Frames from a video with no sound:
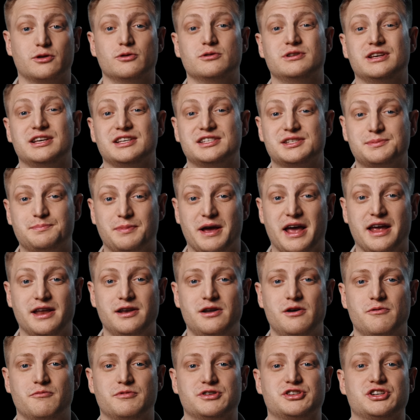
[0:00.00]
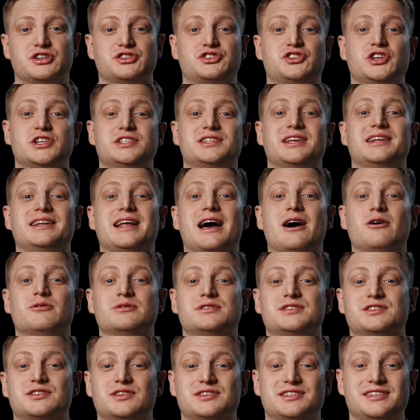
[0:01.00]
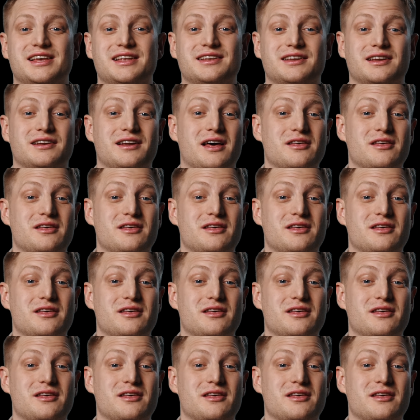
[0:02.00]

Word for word: including Spain, which has just announced to send